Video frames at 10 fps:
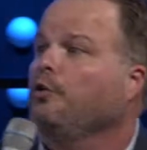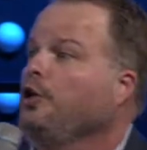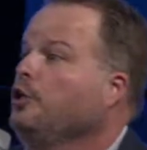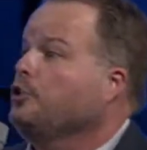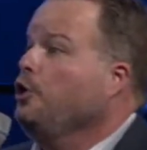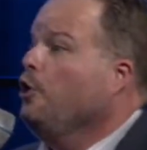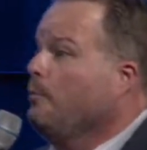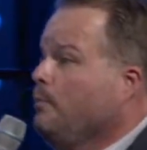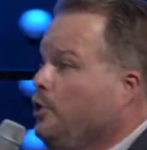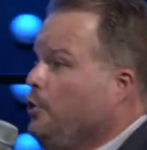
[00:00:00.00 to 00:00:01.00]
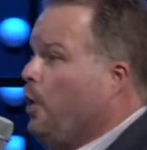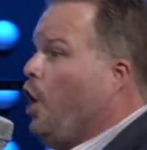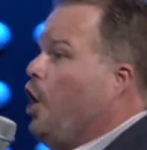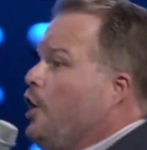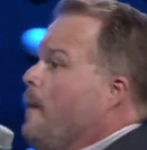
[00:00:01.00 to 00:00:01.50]
you're, you're, you're, you
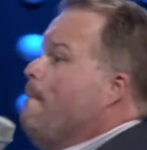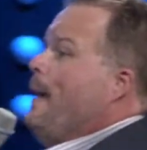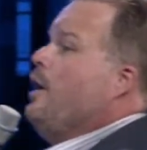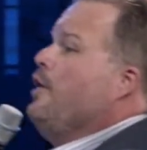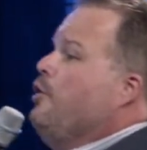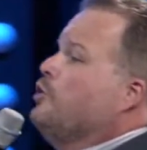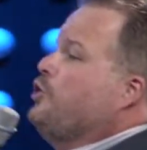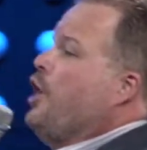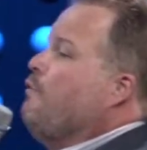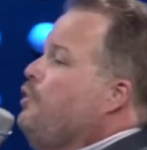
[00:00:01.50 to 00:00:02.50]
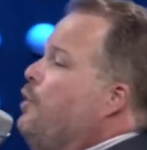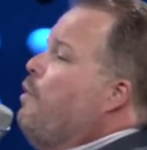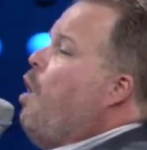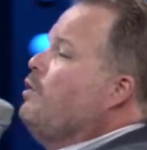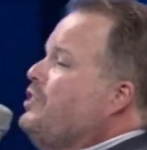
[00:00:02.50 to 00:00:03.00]
are comparing yourself to the
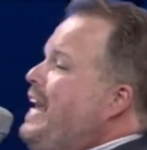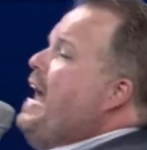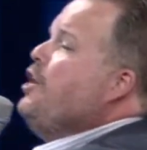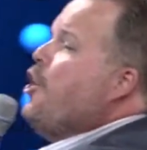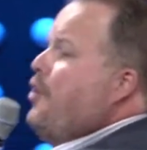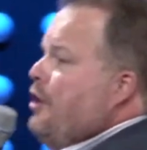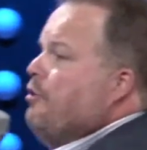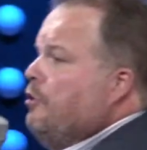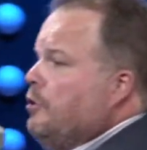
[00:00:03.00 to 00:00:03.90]
wrong standard.